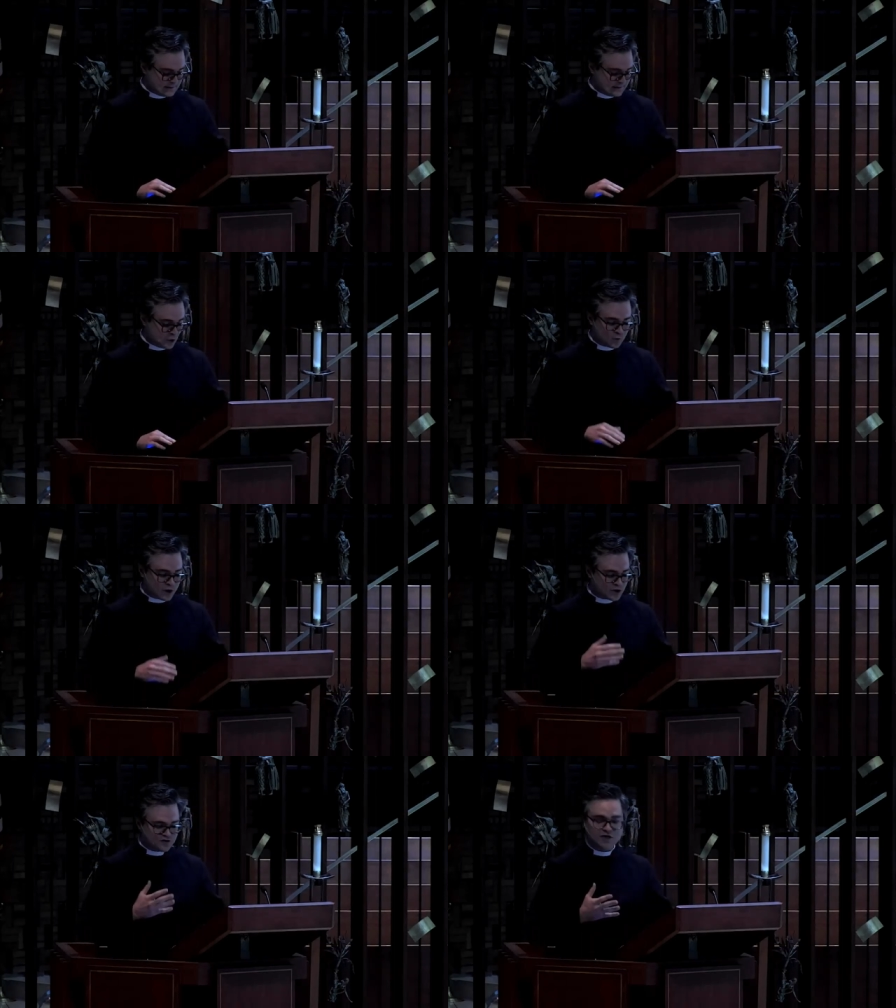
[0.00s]
or we
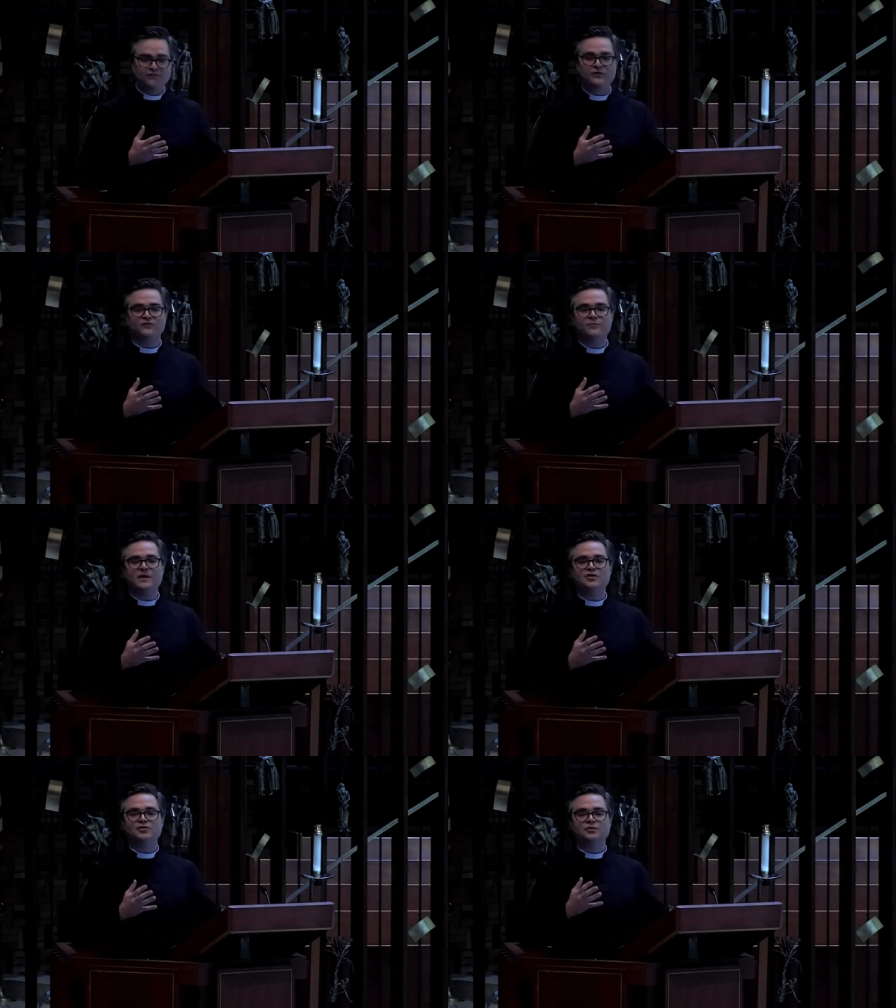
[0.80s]
are suffering from
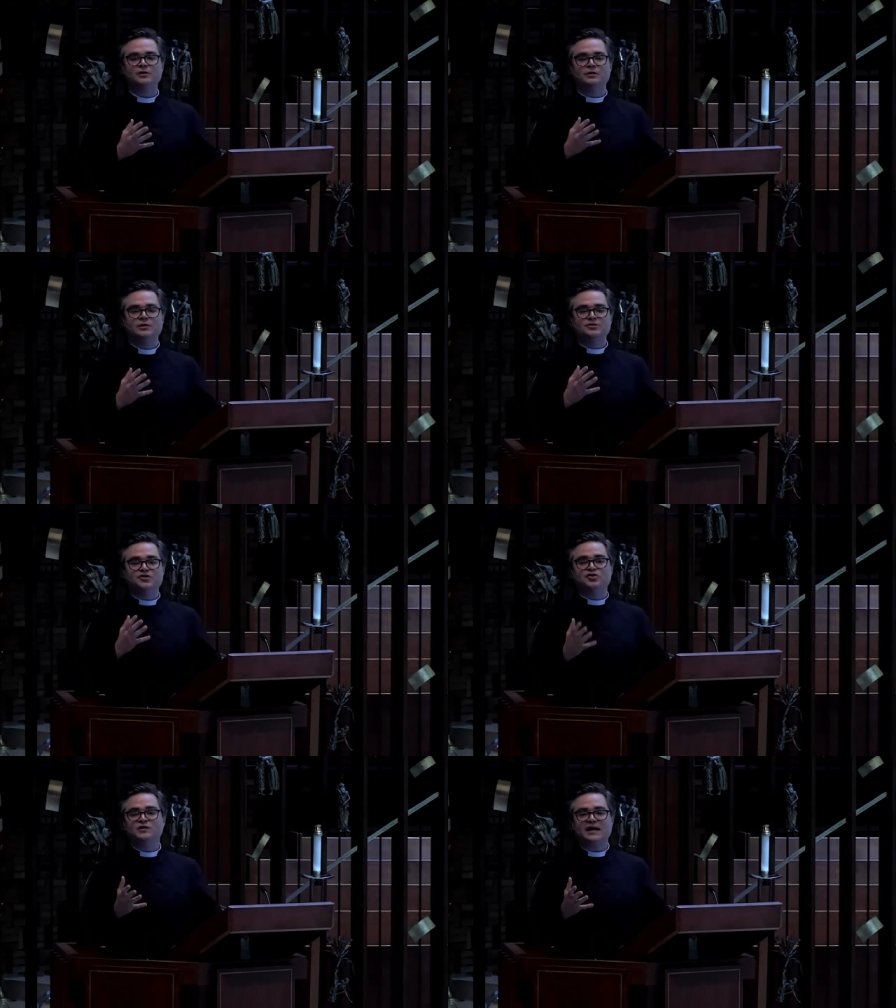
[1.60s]
mental
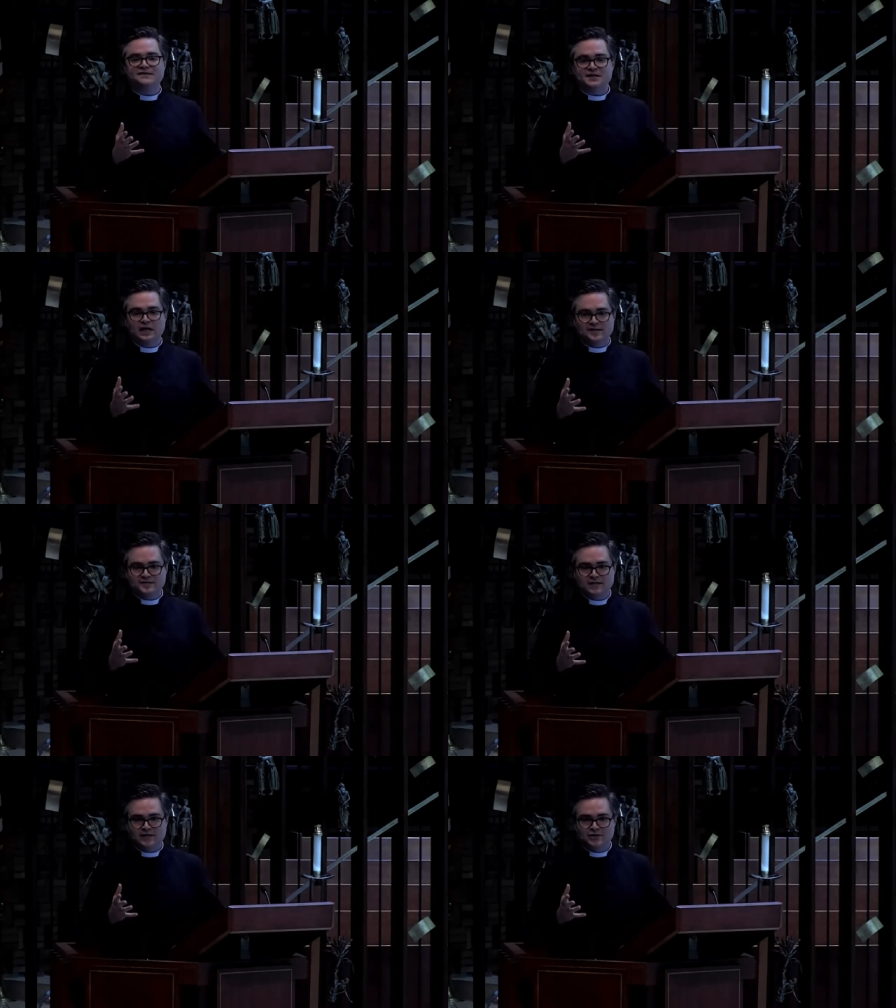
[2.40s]
distress and
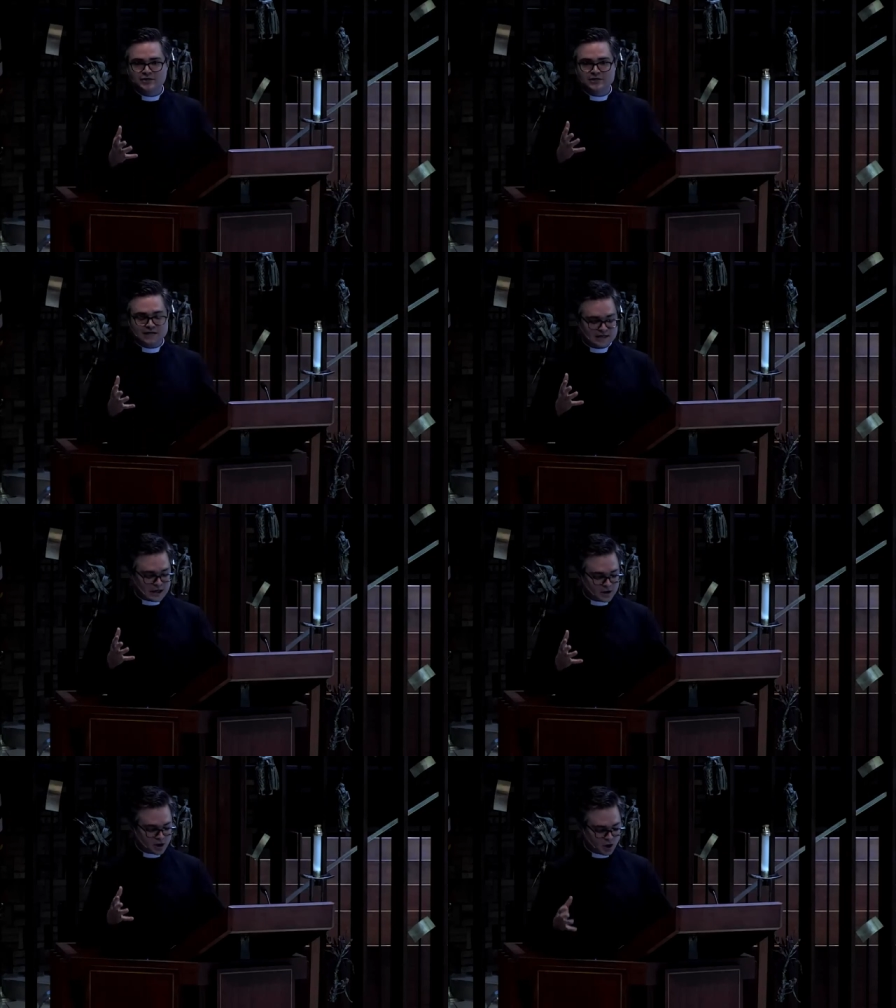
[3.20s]
isolation in
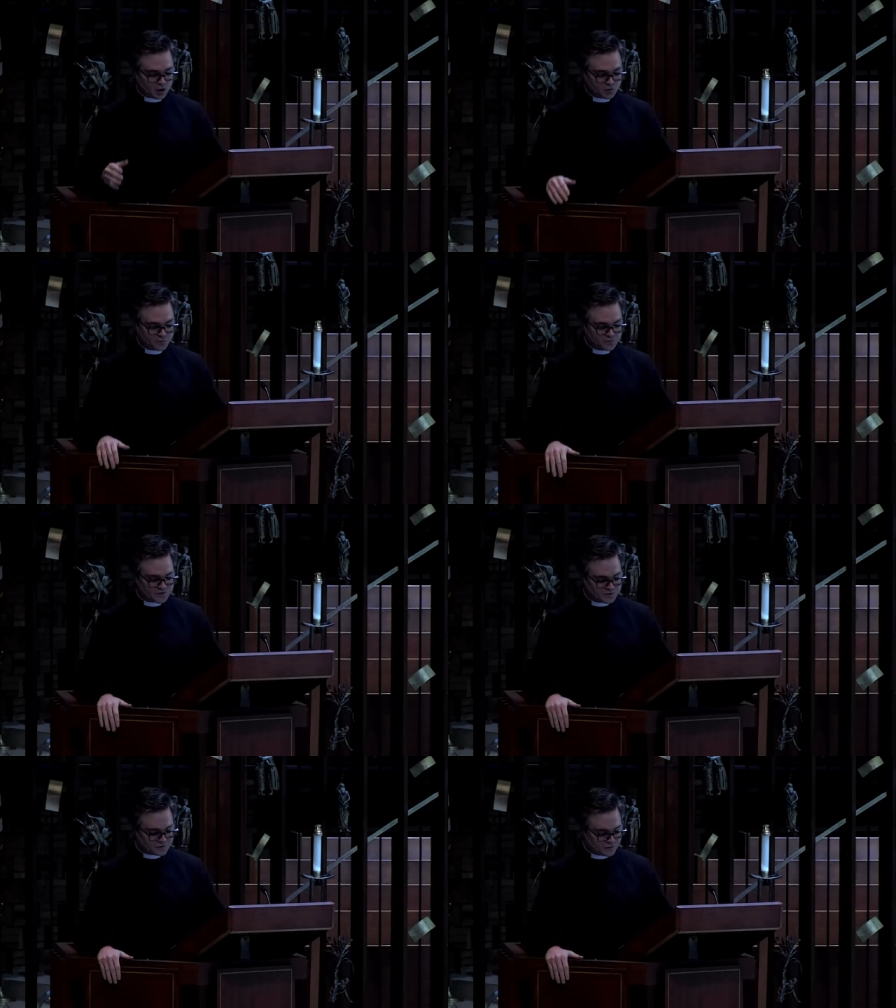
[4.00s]
our
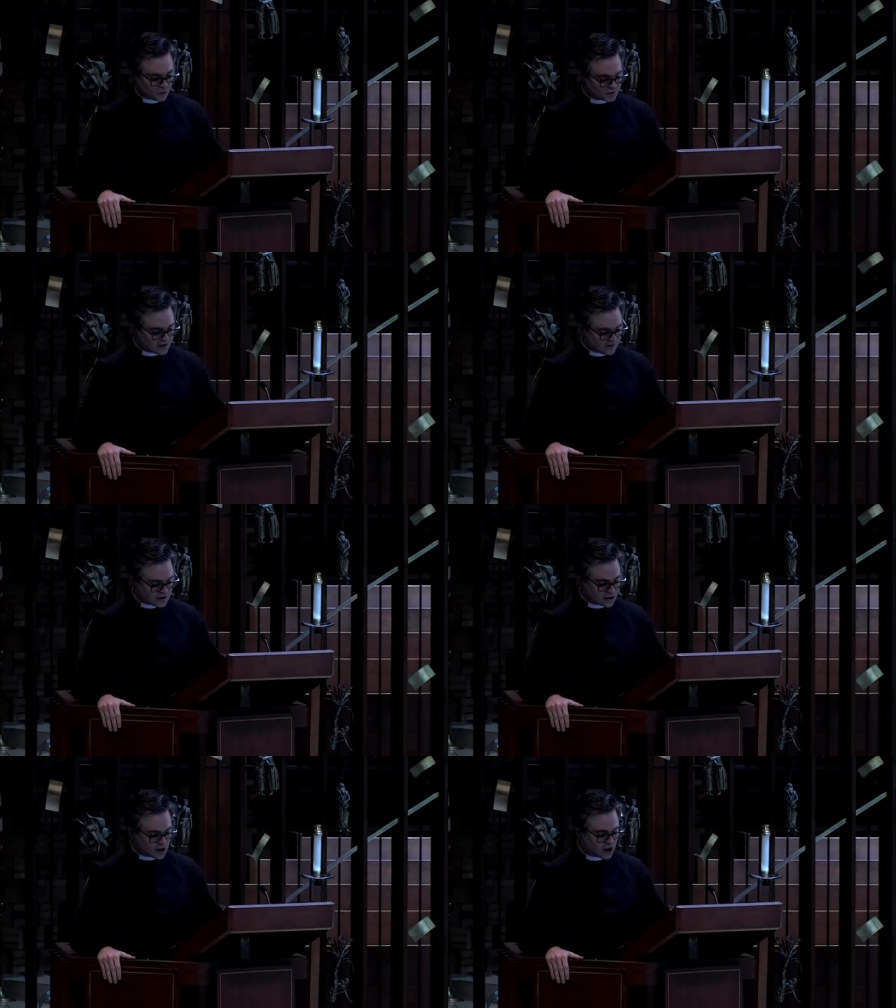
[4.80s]
homes, or living
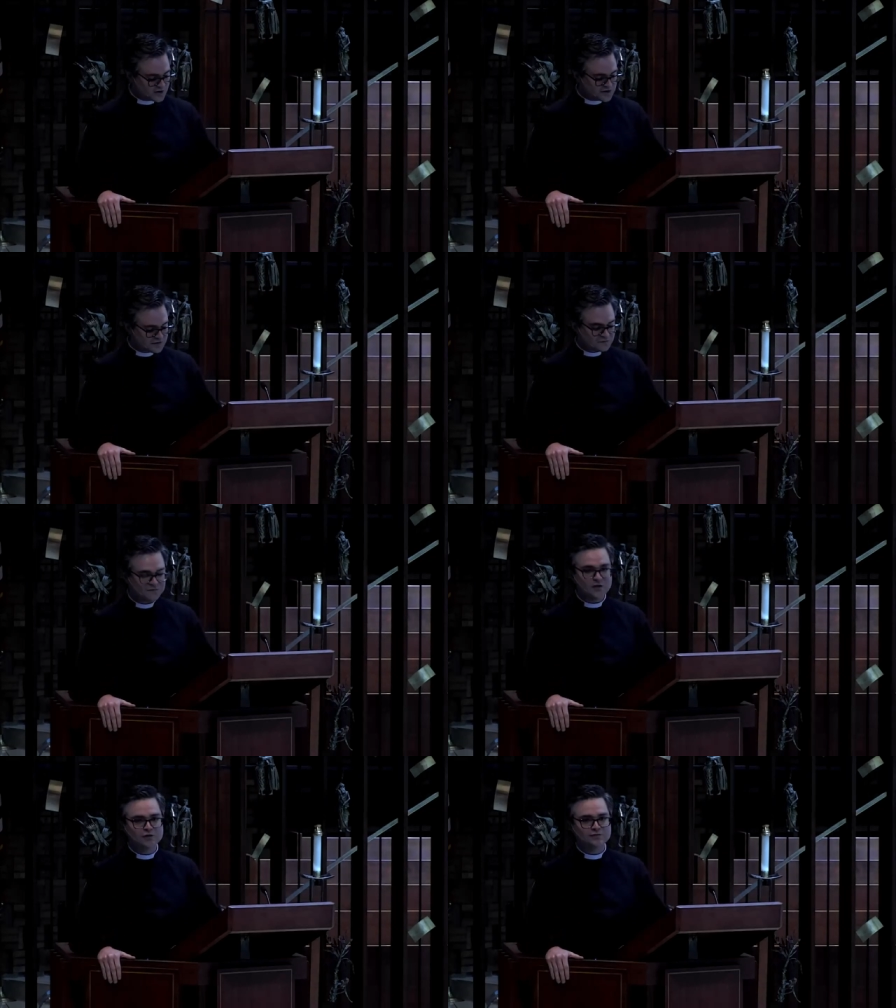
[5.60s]
in constant
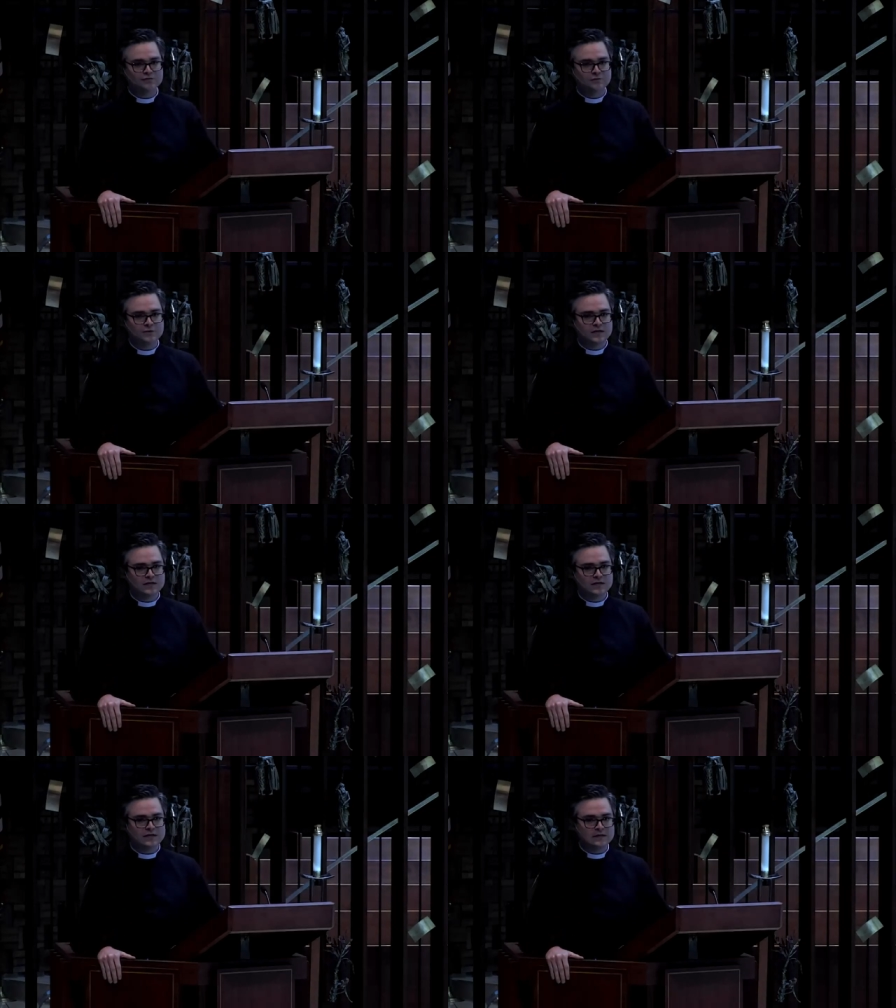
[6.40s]
fear from
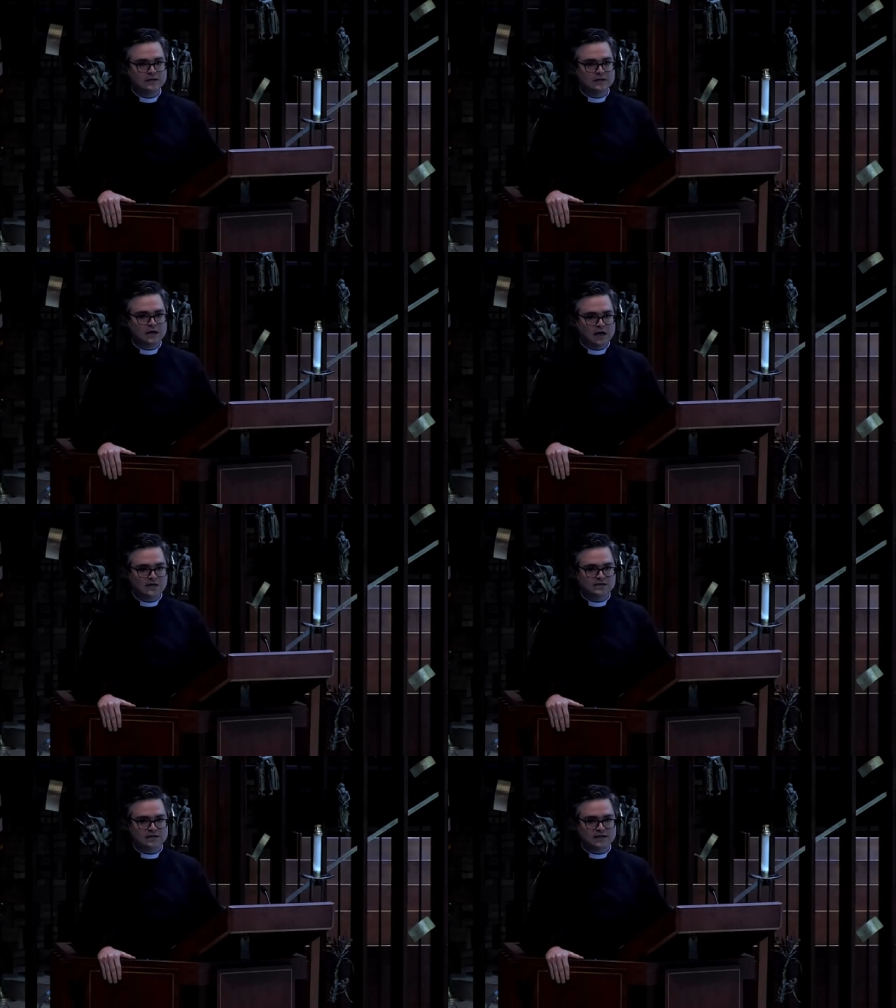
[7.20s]
being
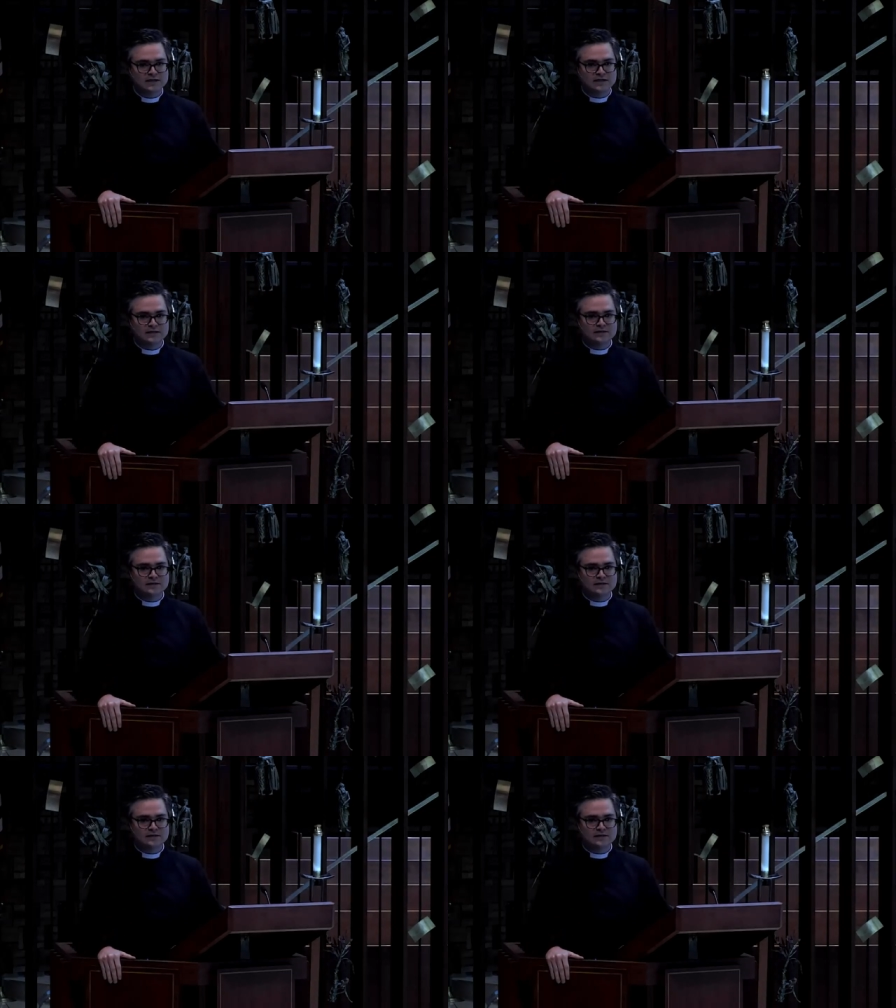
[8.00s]
isolated